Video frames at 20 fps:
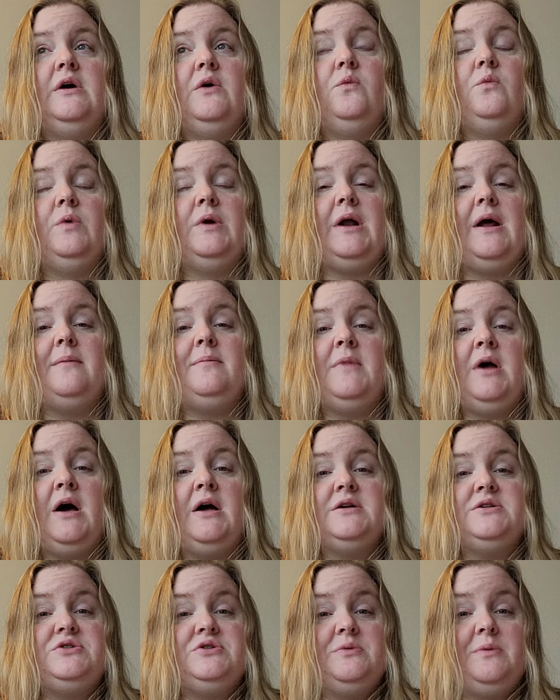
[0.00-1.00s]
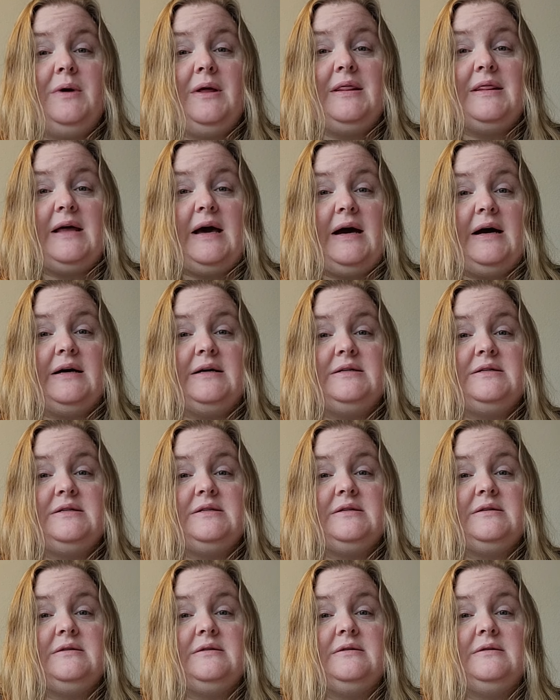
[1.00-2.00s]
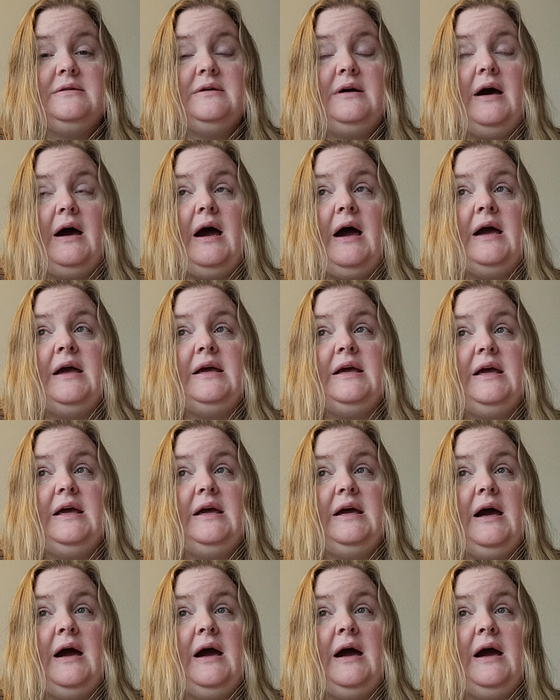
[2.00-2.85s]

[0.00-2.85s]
when i'm not doing that i can't,